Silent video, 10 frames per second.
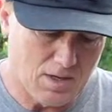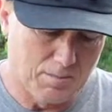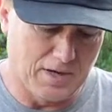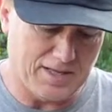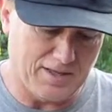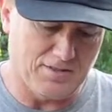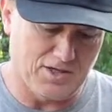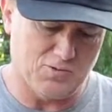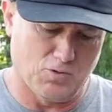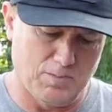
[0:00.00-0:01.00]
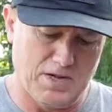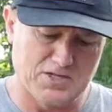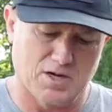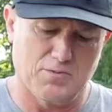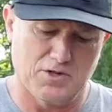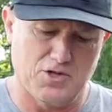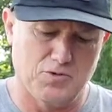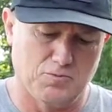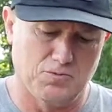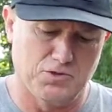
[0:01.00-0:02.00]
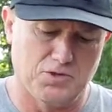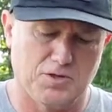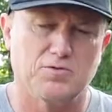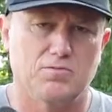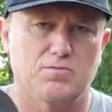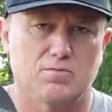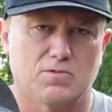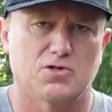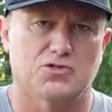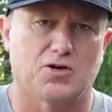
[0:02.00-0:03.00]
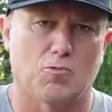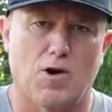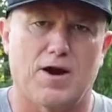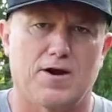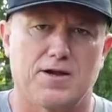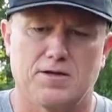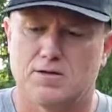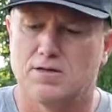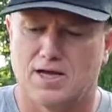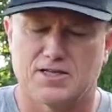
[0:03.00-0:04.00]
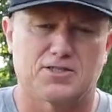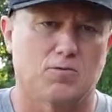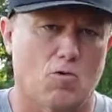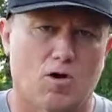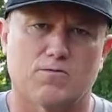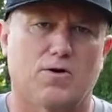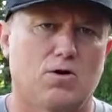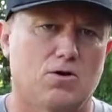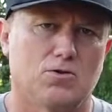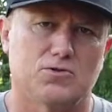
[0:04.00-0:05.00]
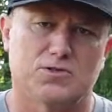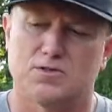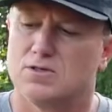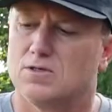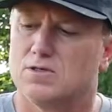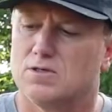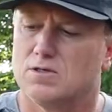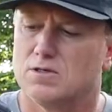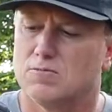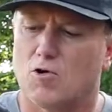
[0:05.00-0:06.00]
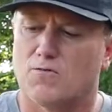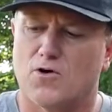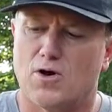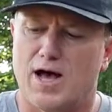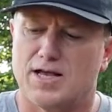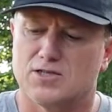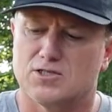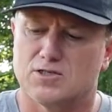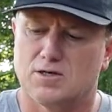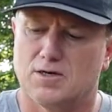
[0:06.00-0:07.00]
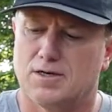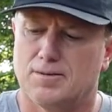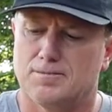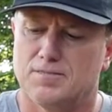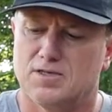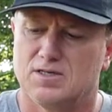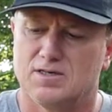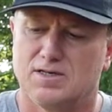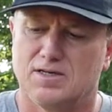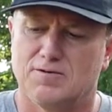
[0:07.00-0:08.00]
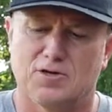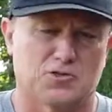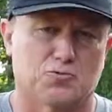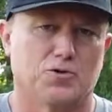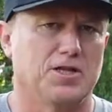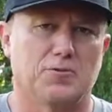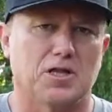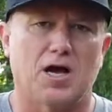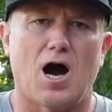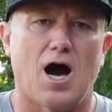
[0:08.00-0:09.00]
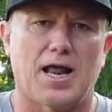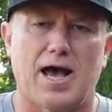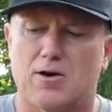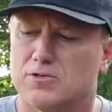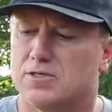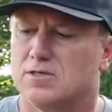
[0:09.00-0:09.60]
But this would be something you could consider wearing, like I said, waterfall hikes, when it's really, really hot out.